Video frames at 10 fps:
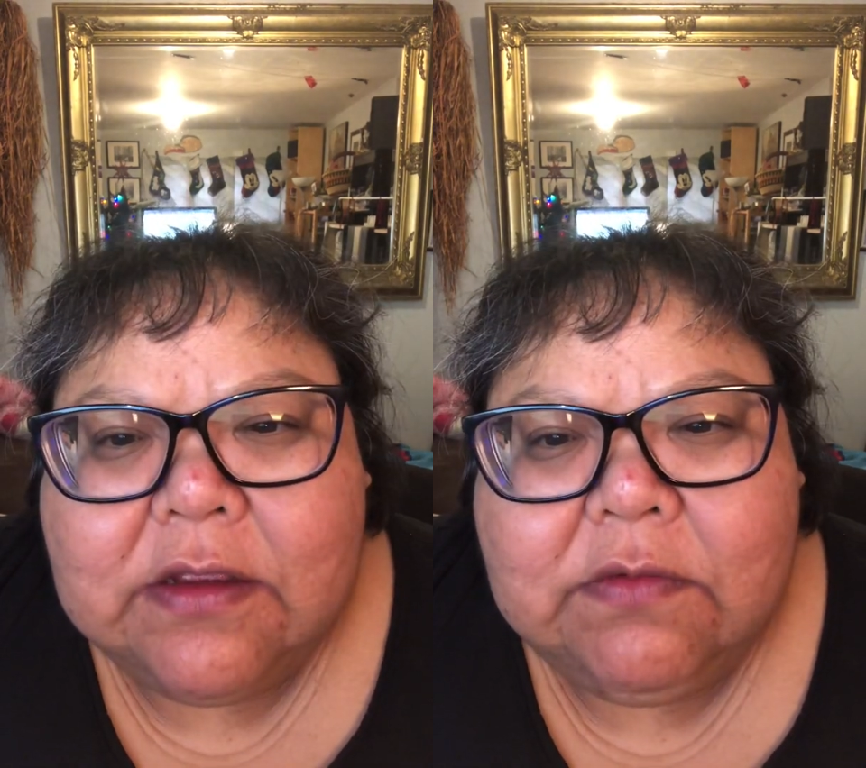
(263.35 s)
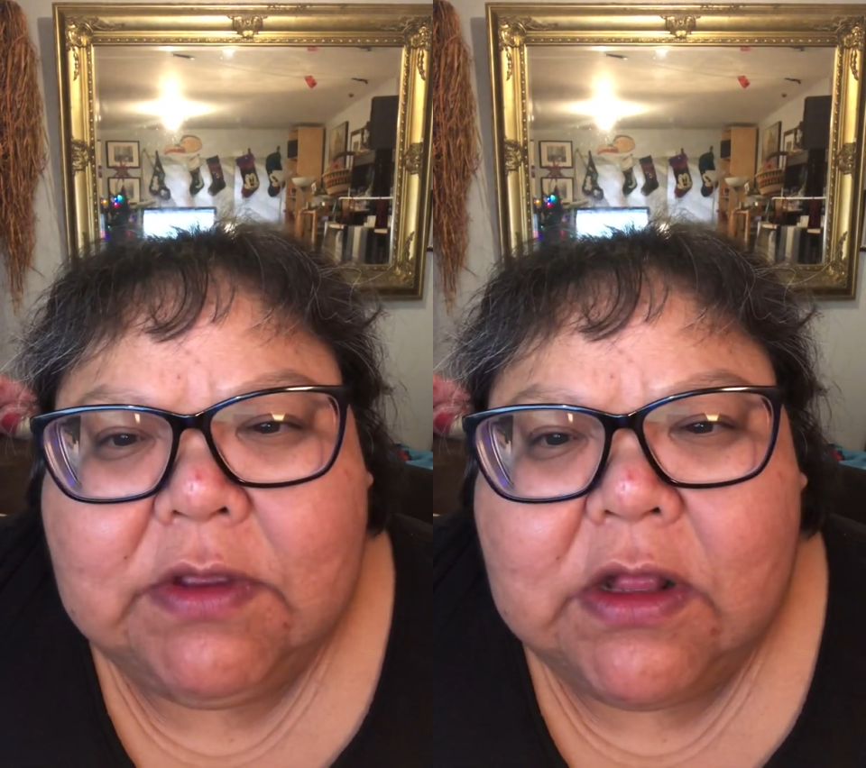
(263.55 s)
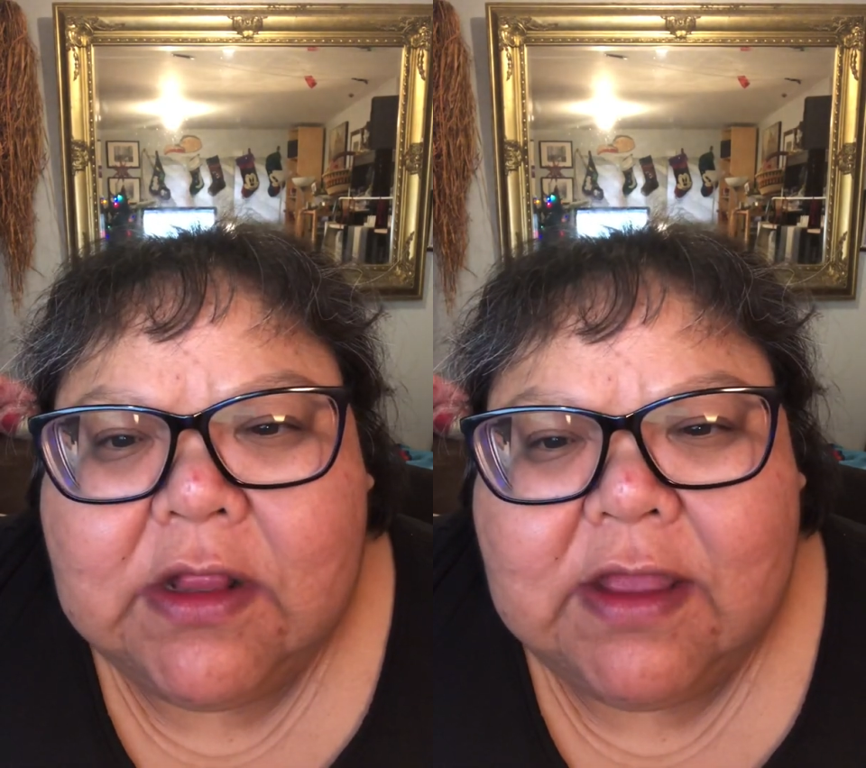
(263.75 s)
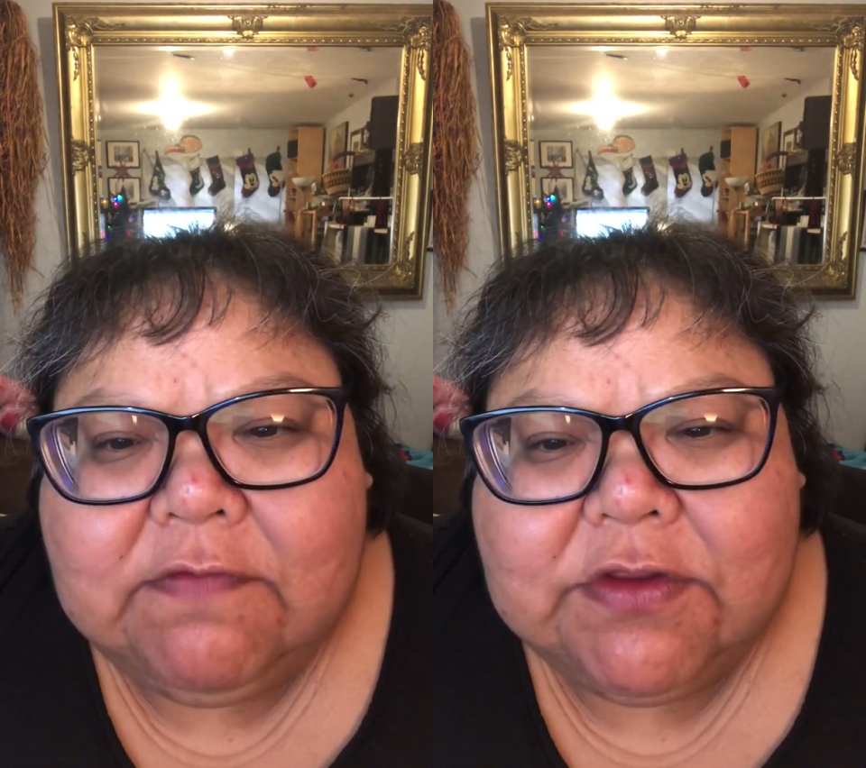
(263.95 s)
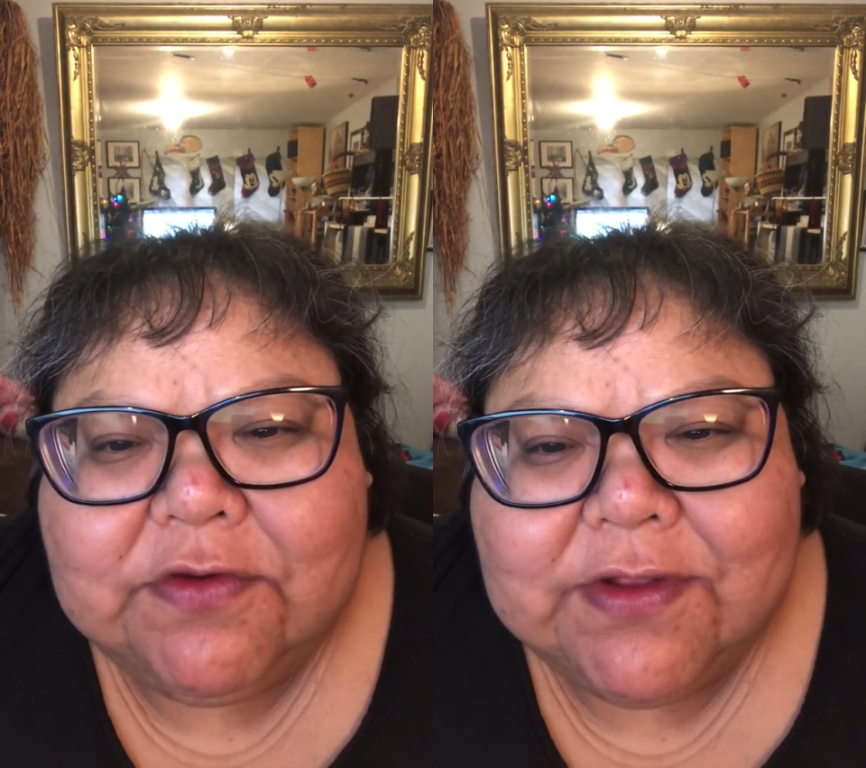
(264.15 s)
We all have
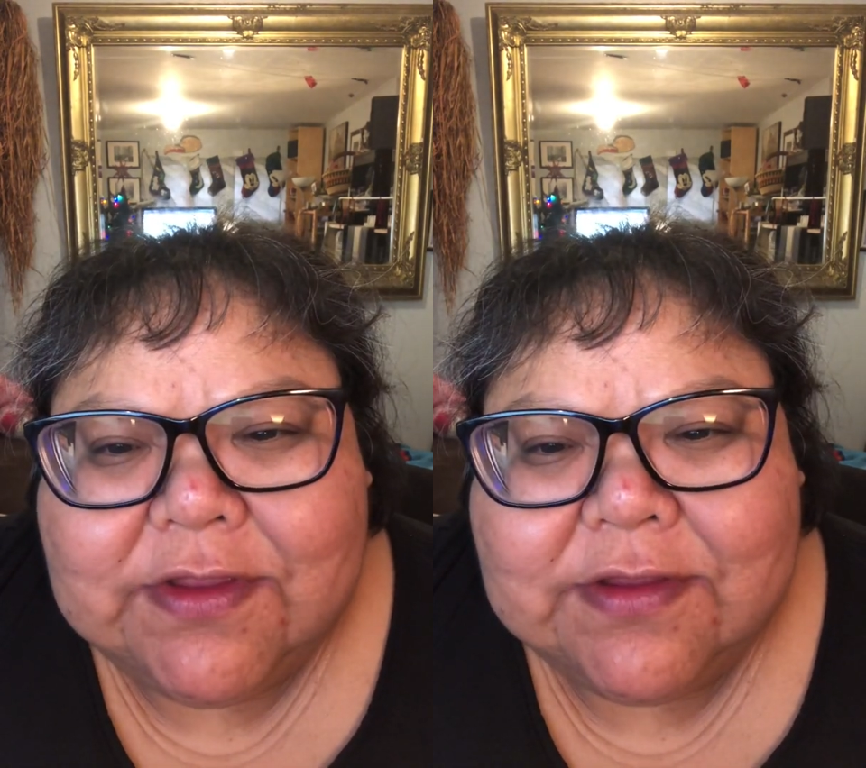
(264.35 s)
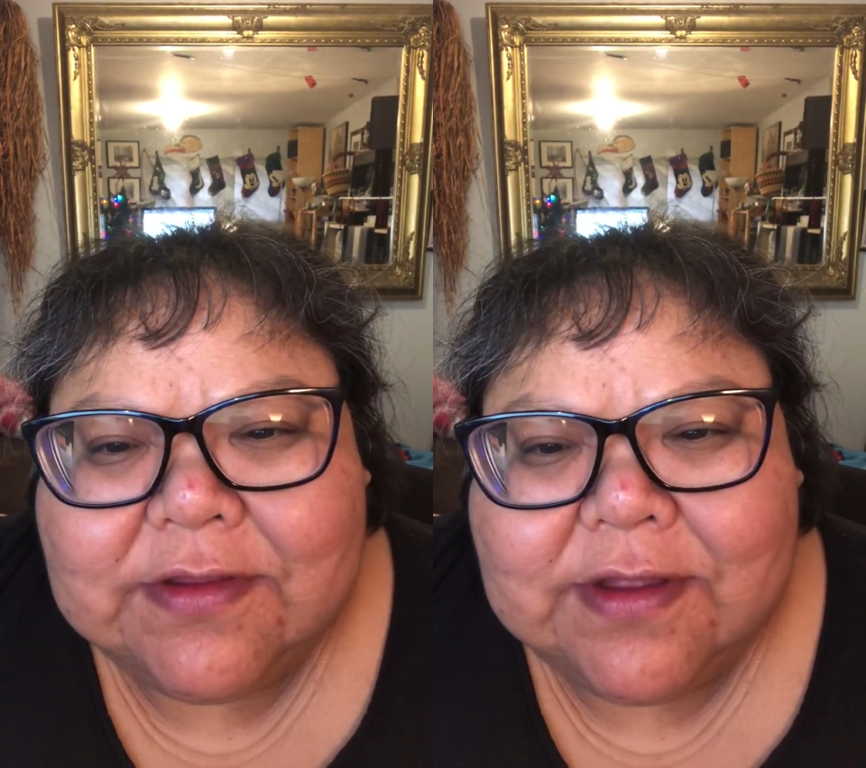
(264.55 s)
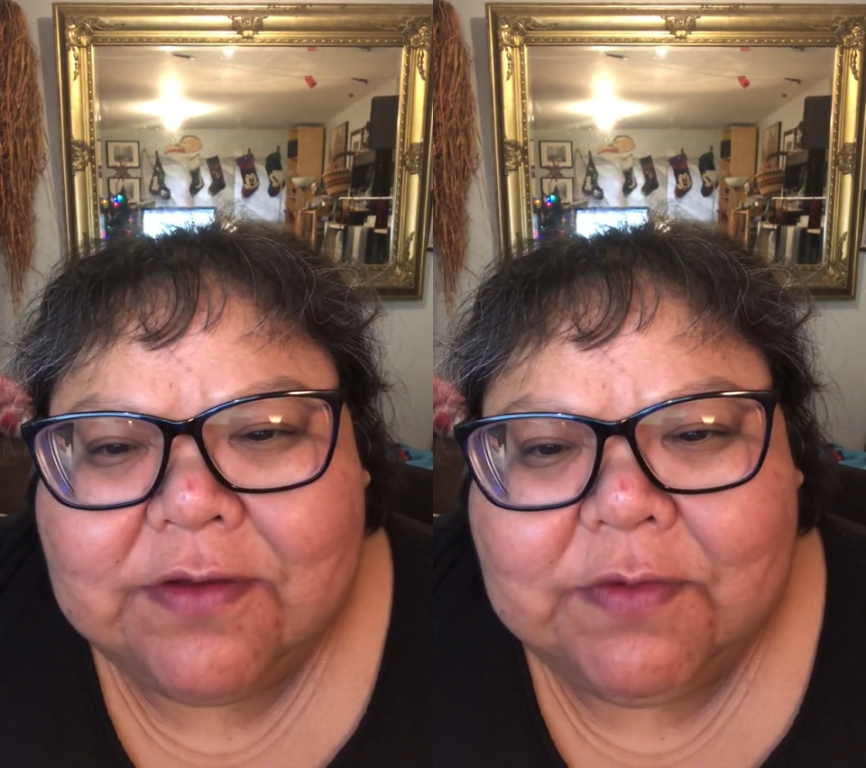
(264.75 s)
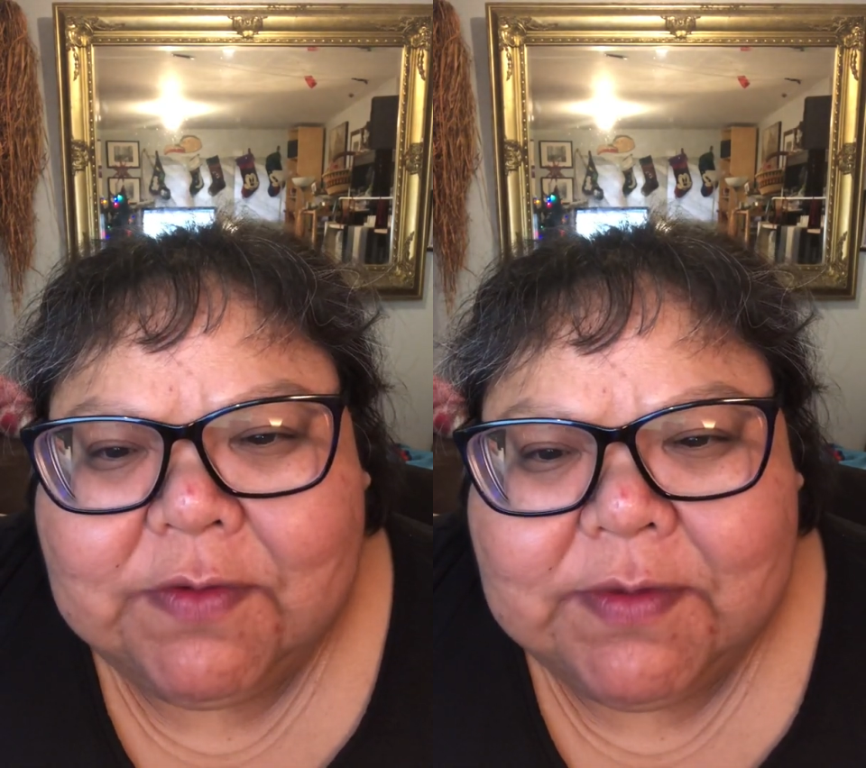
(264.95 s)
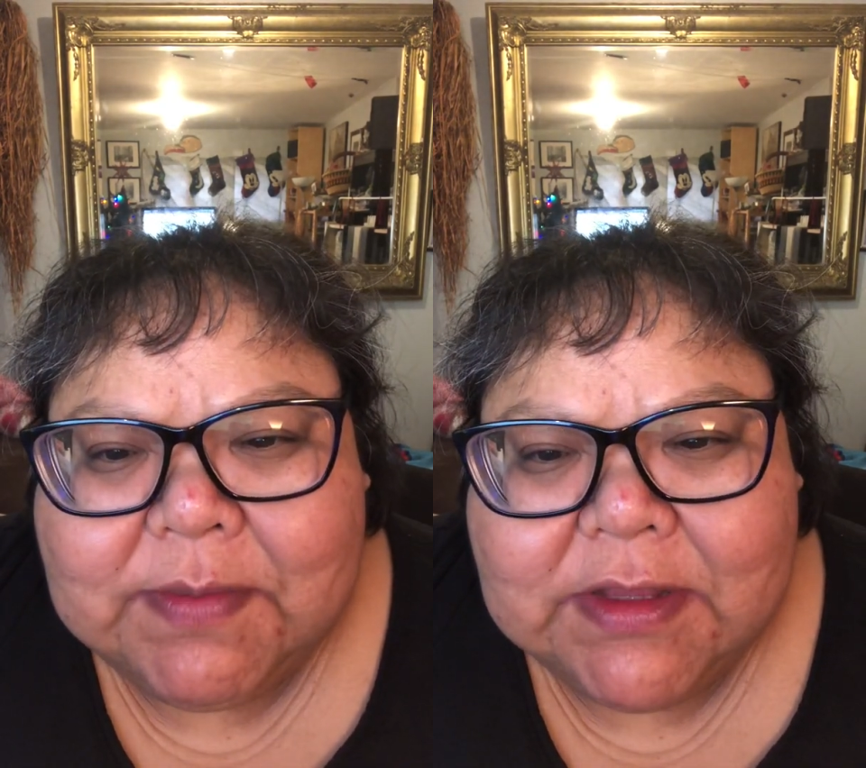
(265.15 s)
a choice on what
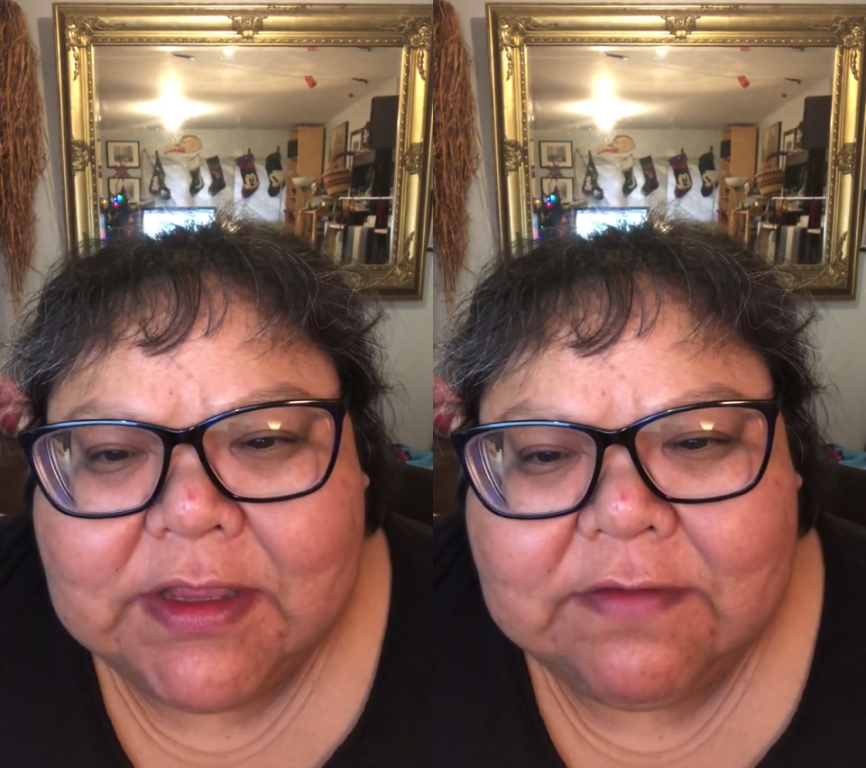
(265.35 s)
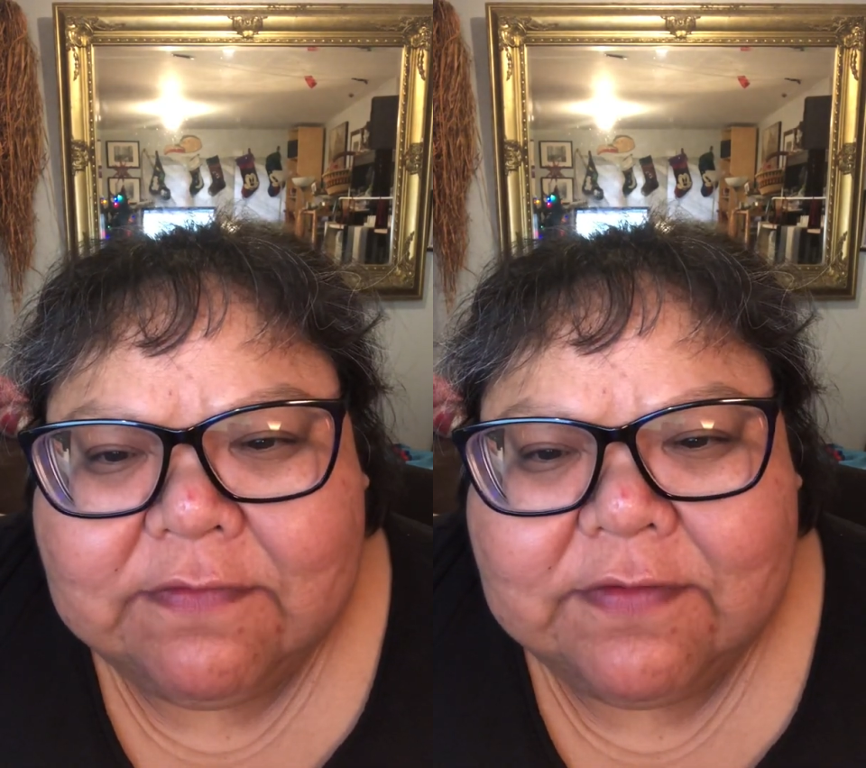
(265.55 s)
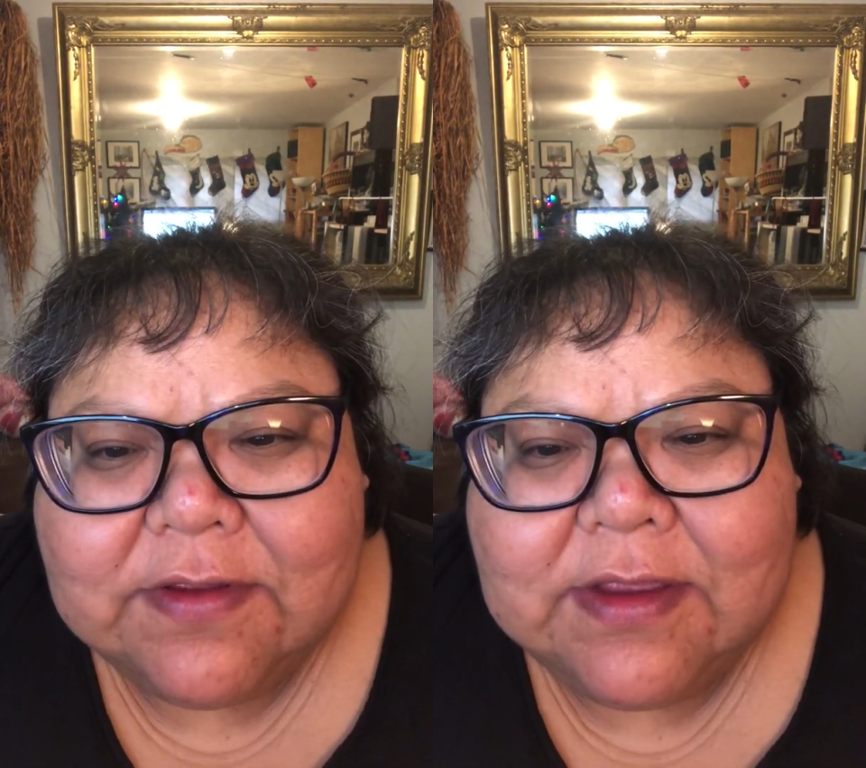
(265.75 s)
we believe.